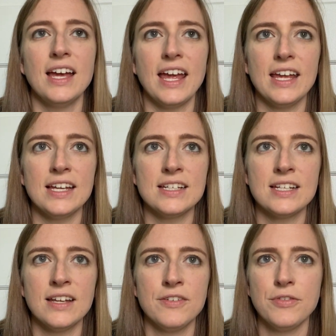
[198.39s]
And
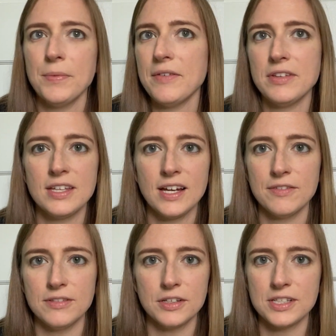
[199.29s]
from everything
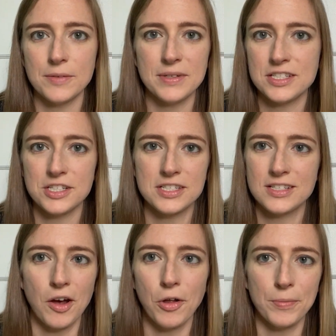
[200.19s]
I've looked up, it's just
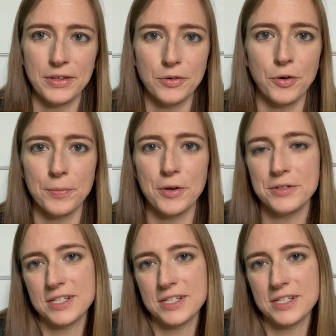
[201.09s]
all about the hormones.